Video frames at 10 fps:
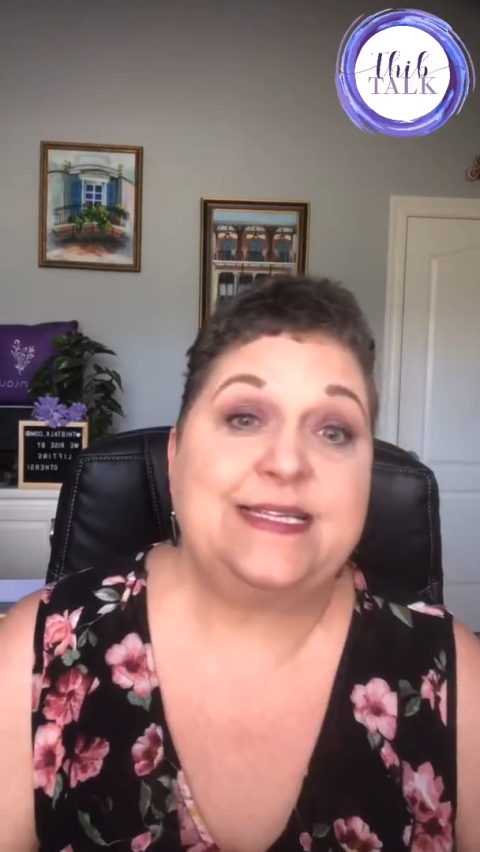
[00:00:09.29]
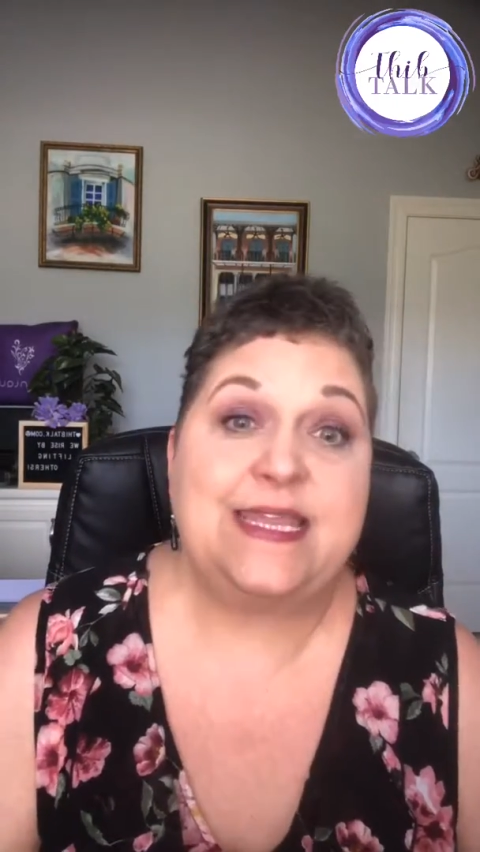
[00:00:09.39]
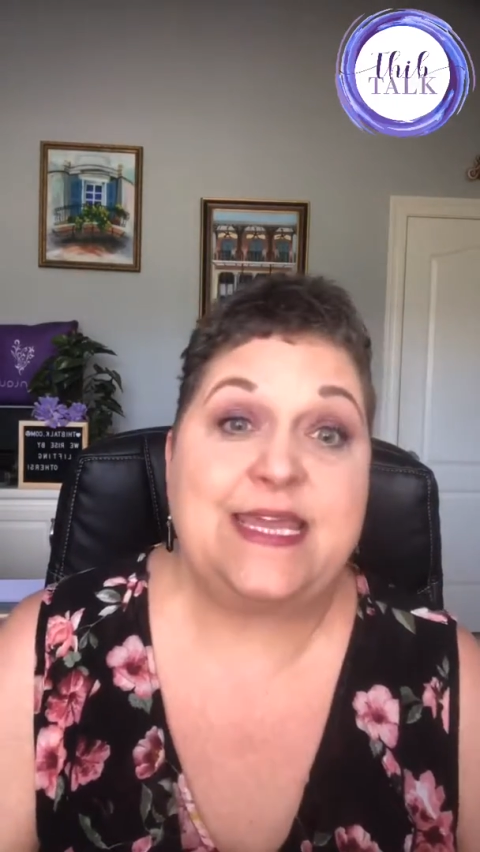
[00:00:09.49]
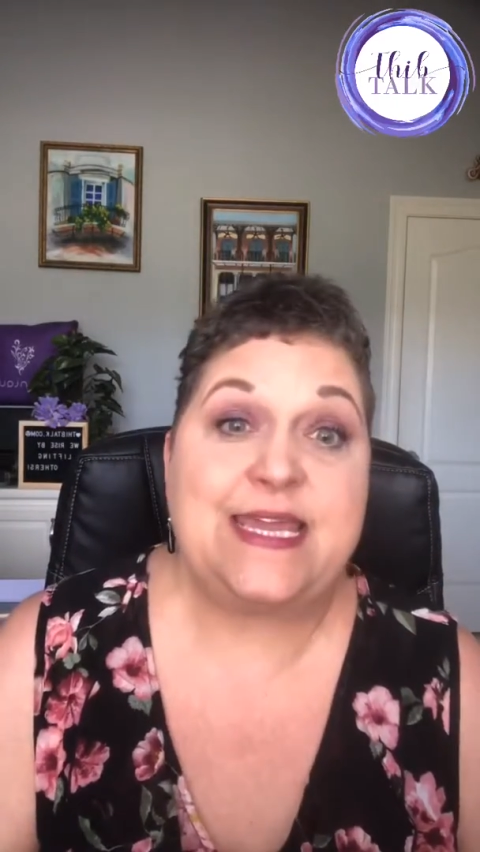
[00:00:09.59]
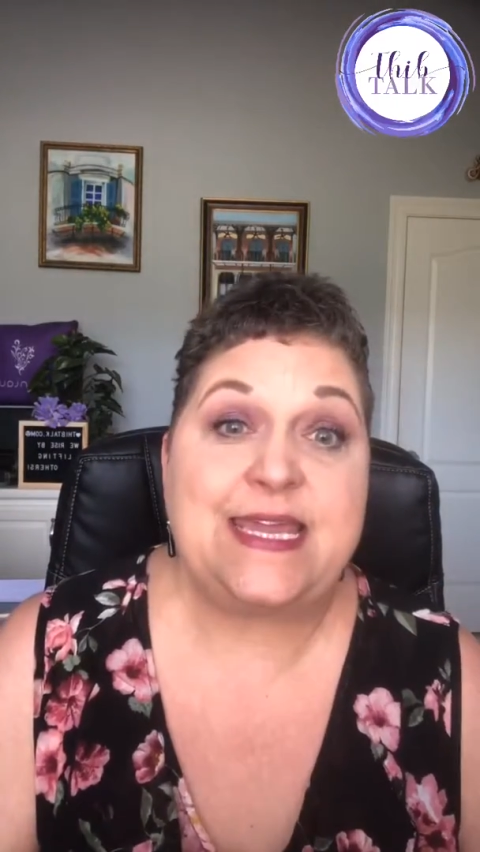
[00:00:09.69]

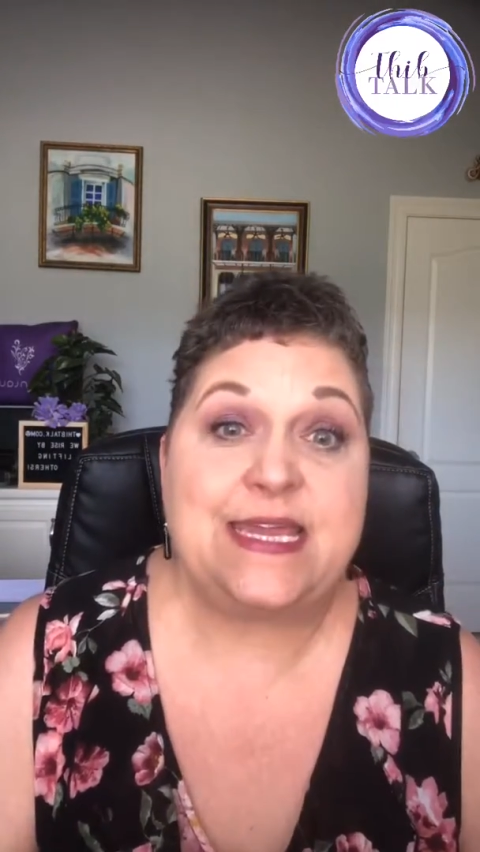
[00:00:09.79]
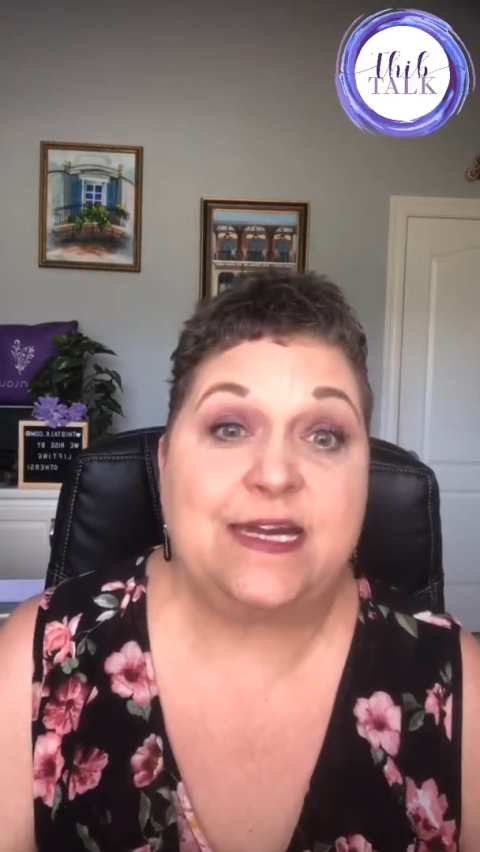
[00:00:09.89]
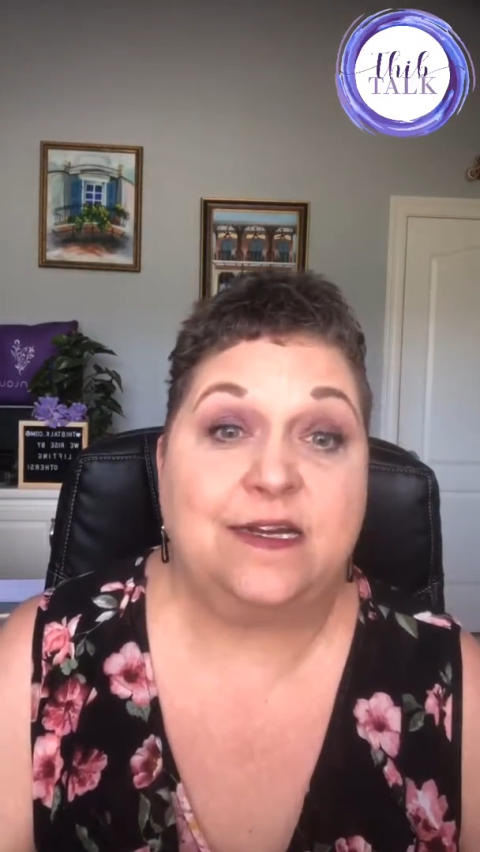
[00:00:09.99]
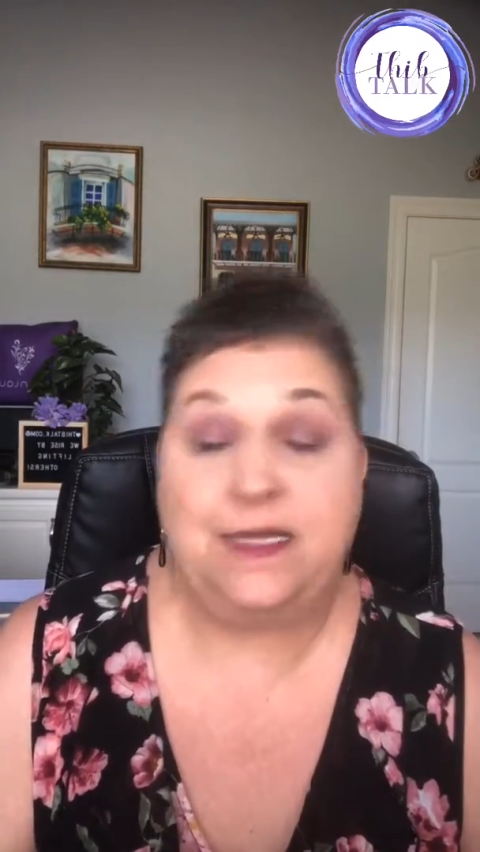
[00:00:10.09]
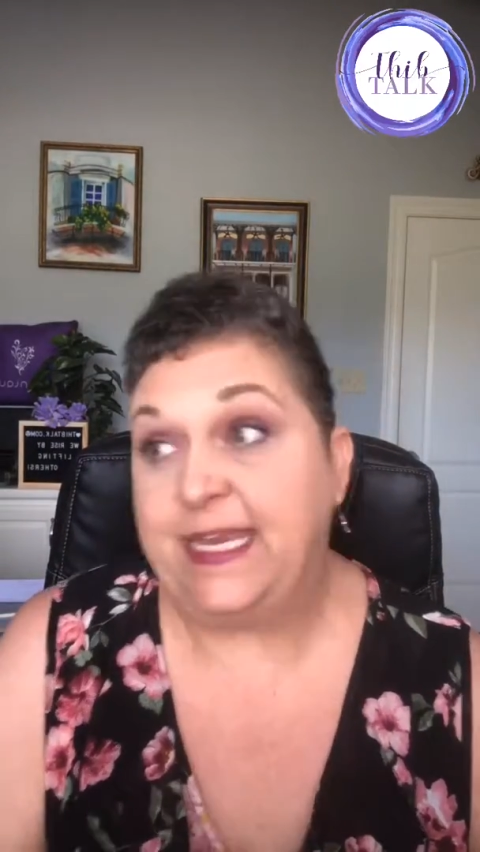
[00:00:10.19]

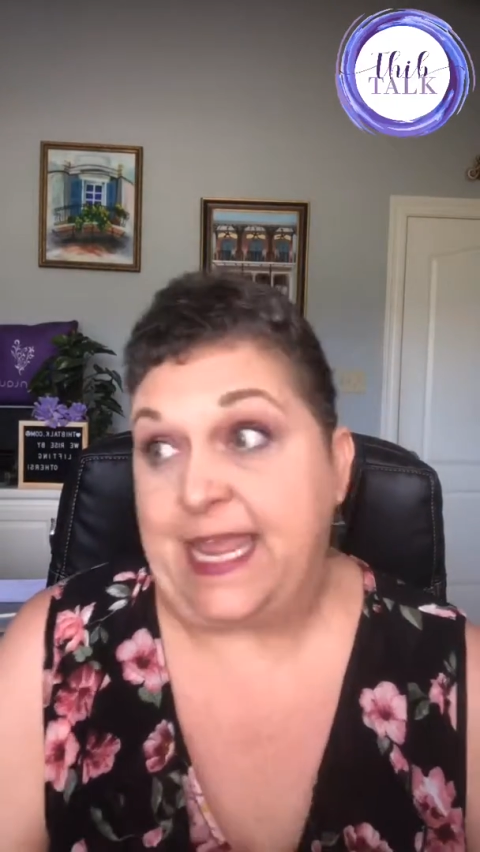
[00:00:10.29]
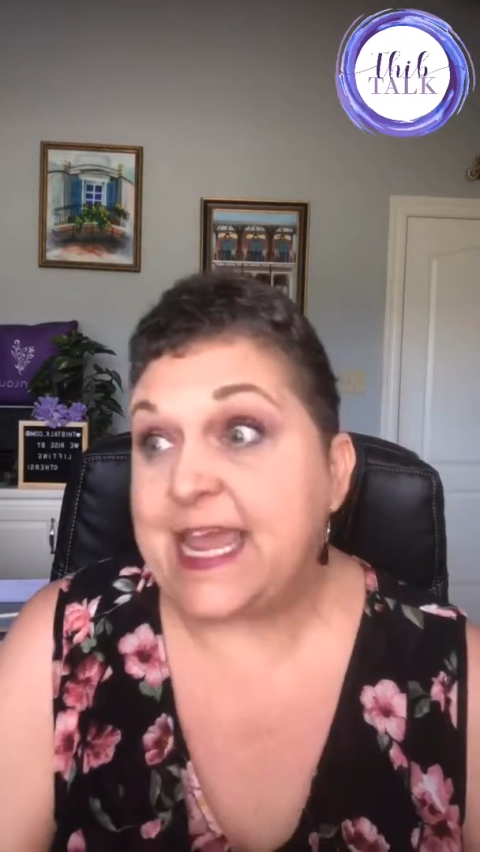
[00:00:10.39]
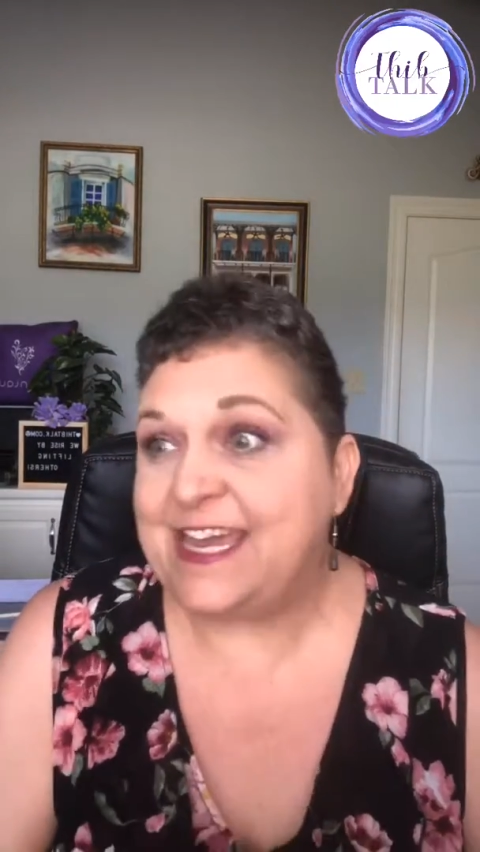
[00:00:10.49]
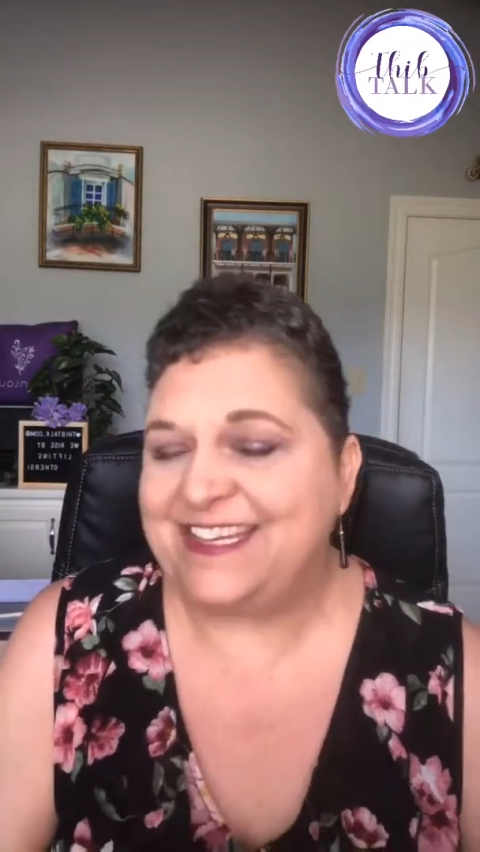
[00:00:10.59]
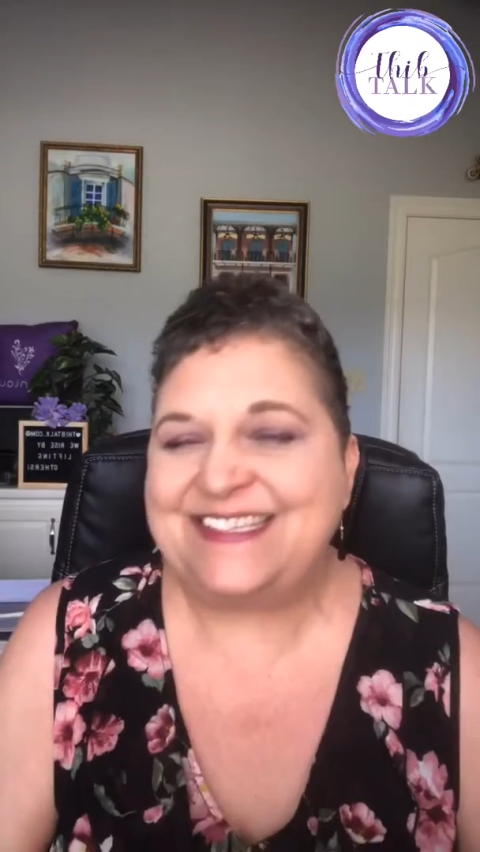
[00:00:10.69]

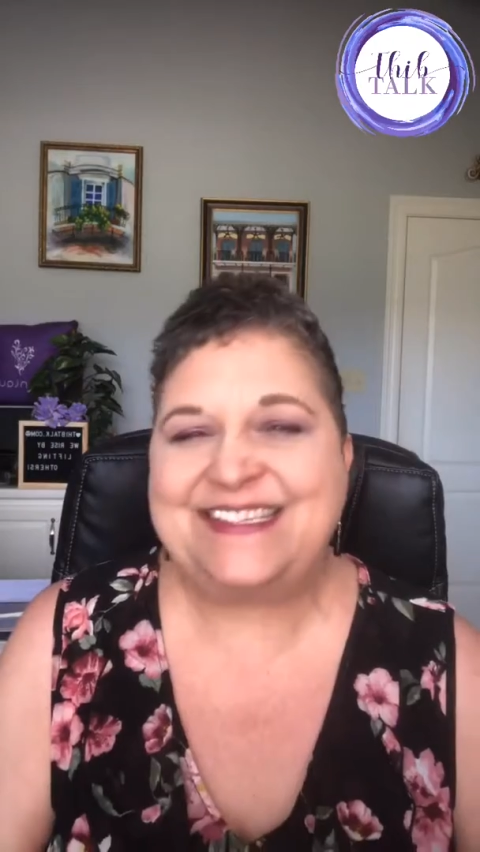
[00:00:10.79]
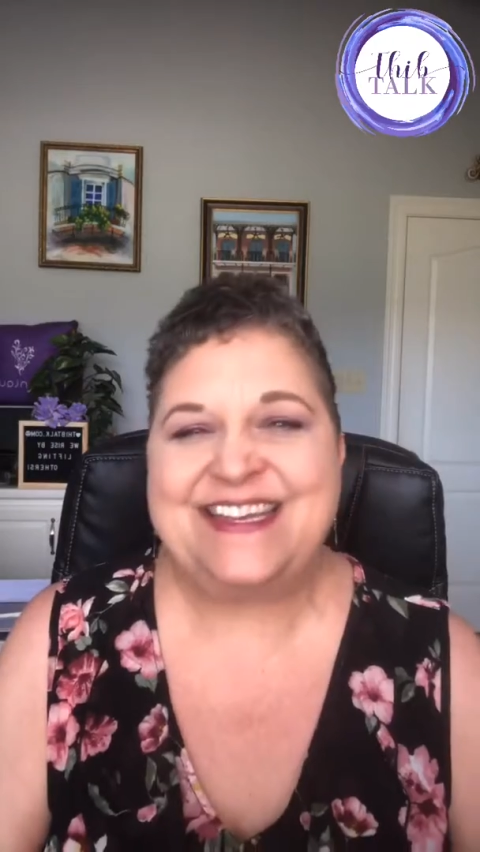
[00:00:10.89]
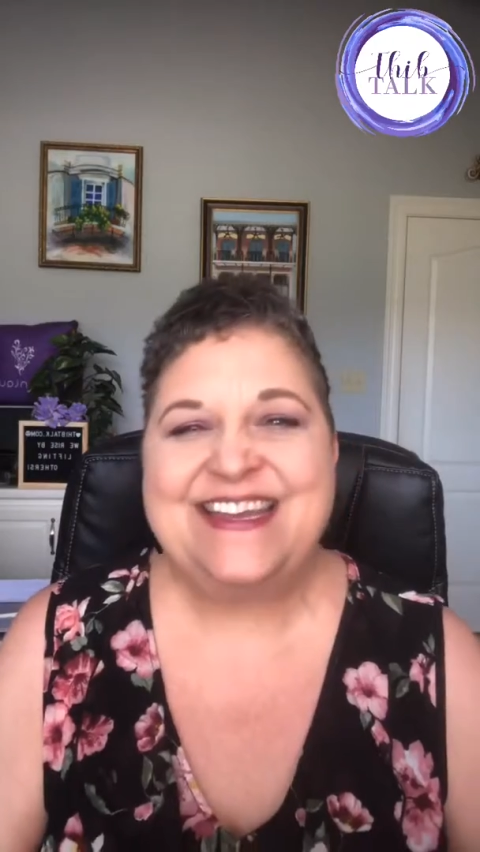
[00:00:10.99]
is